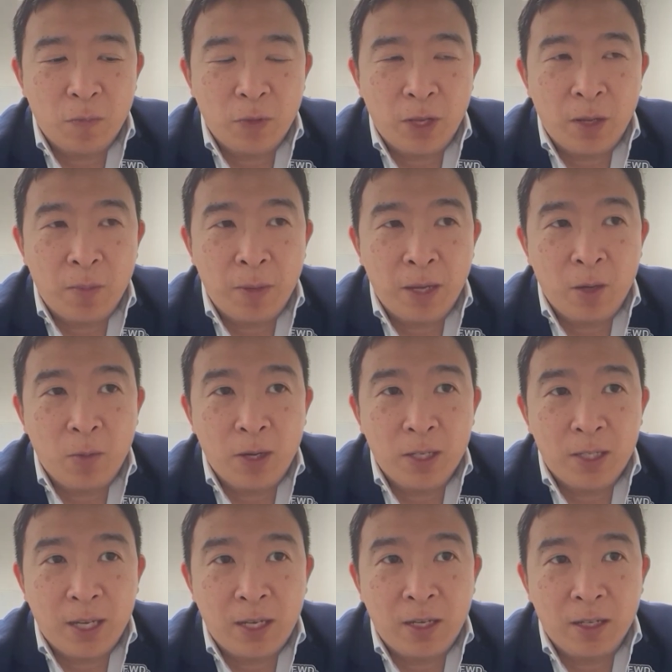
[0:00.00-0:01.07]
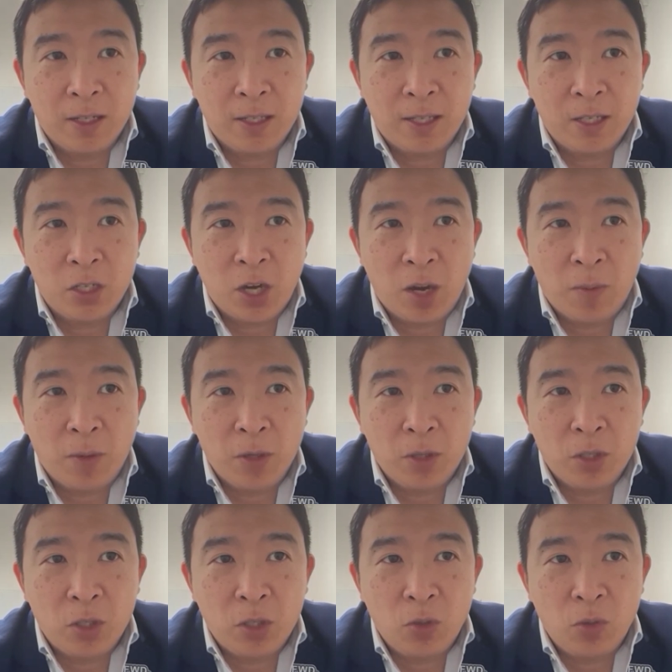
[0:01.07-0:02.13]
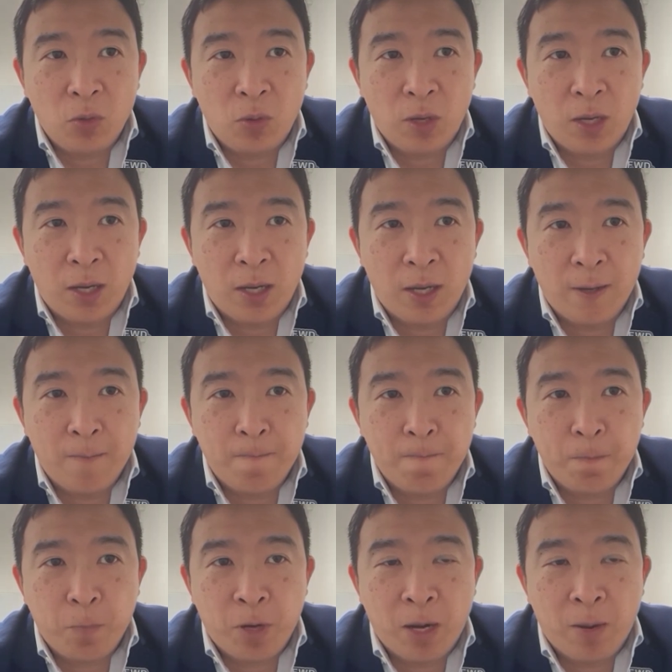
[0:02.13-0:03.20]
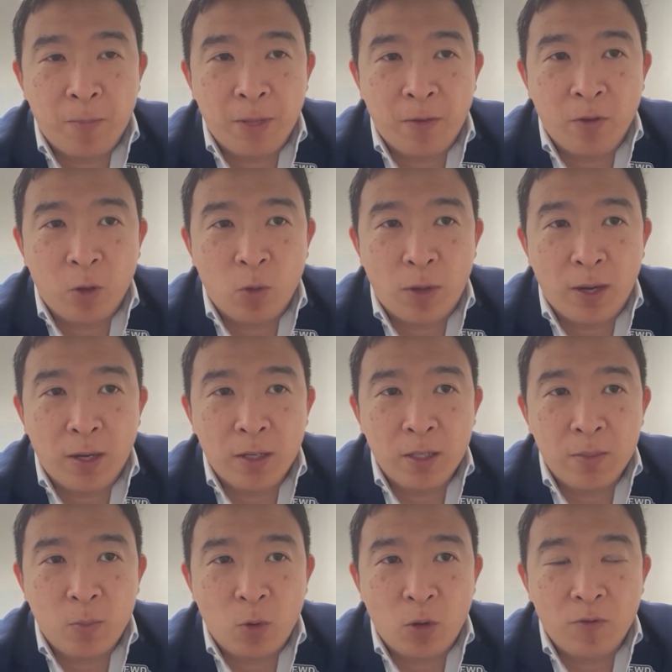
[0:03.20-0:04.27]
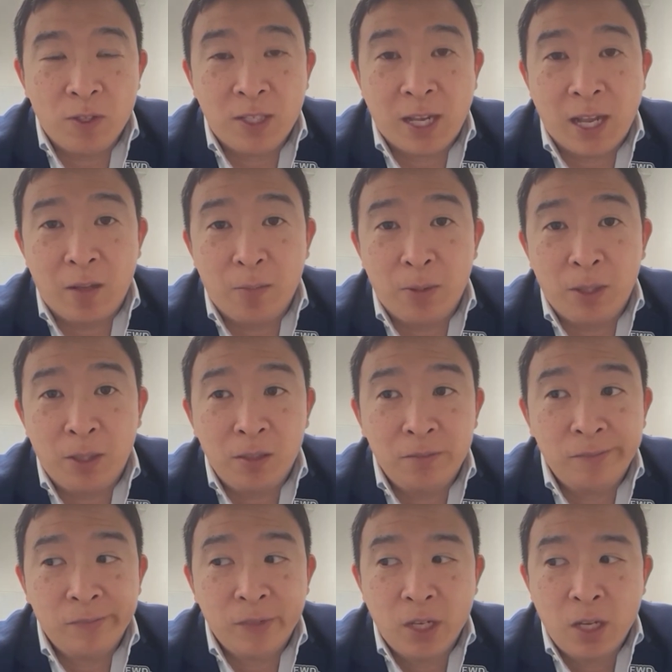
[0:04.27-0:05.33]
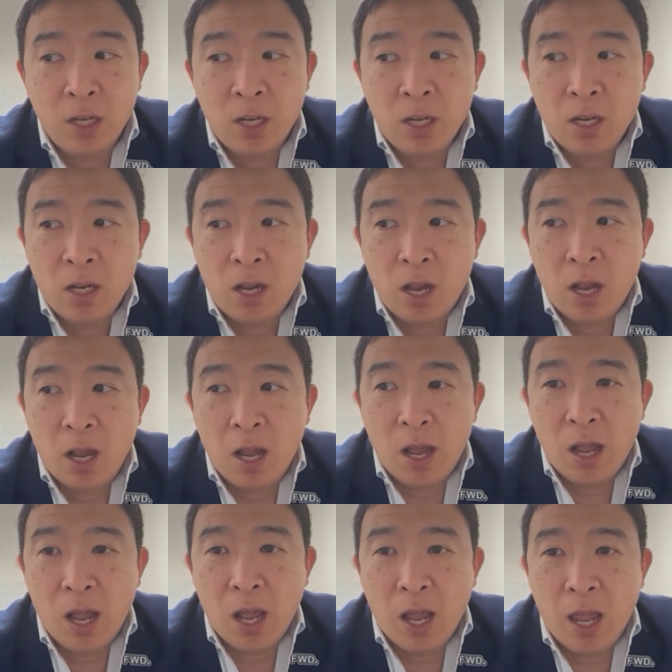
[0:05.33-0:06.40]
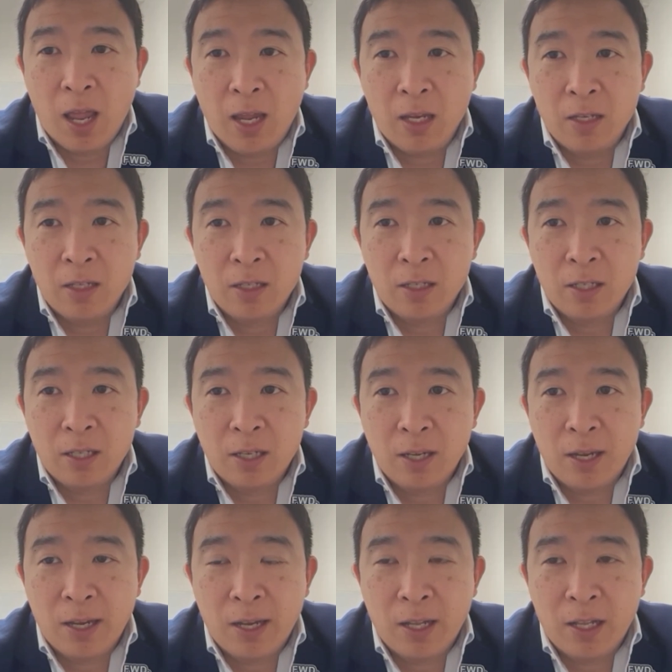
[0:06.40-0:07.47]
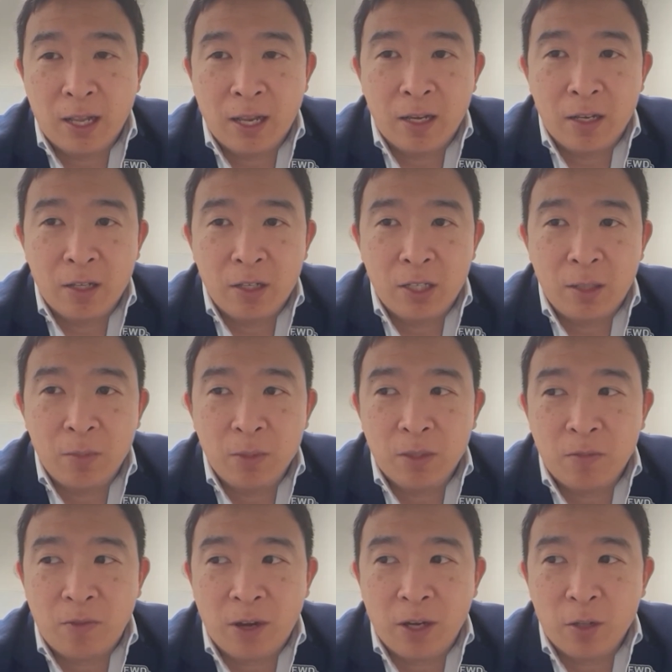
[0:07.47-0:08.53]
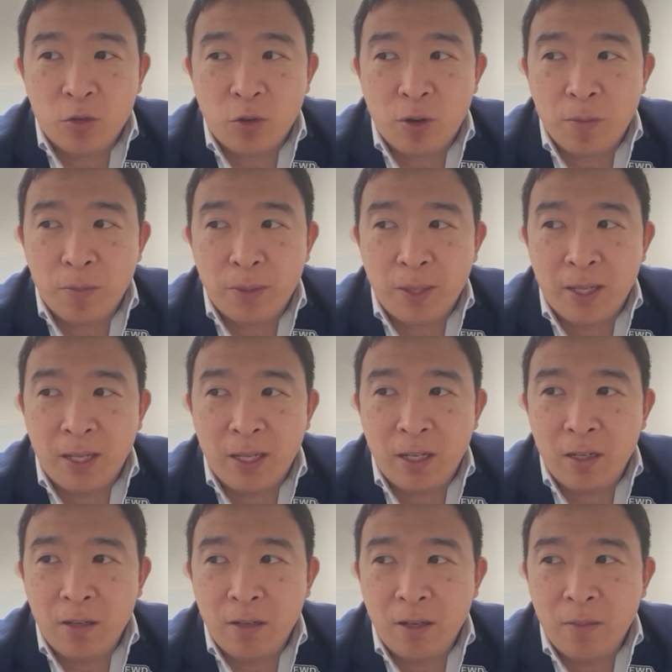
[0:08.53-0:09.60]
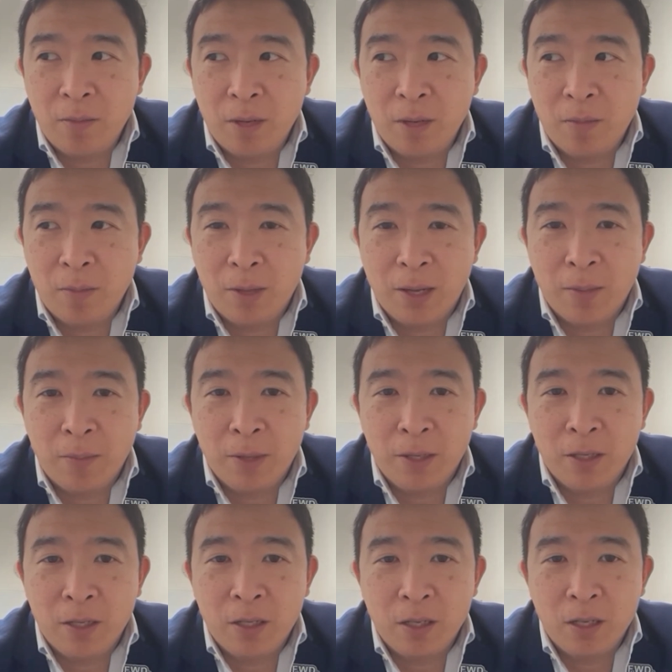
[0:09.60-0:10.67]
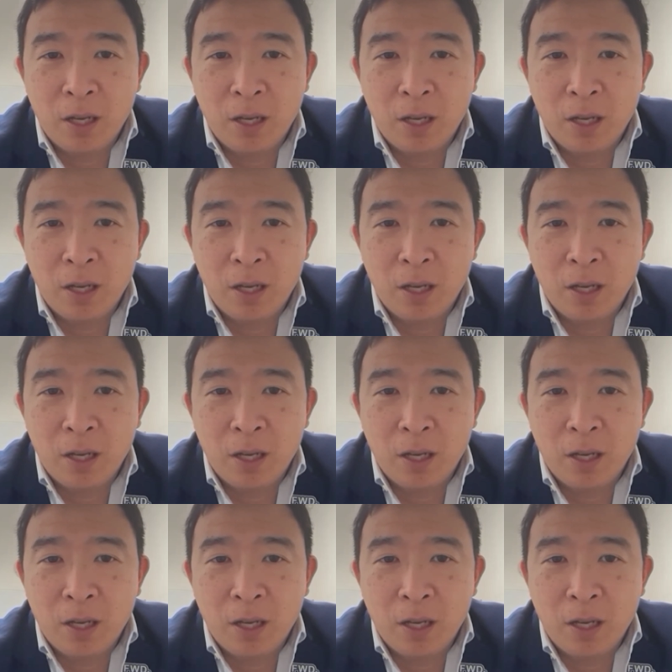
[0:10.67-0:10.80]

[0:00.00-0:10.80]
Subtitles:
in many ways taking a sledgehammer to problem that requires more of a scalpel. And That seems very Trump-y in my opinion.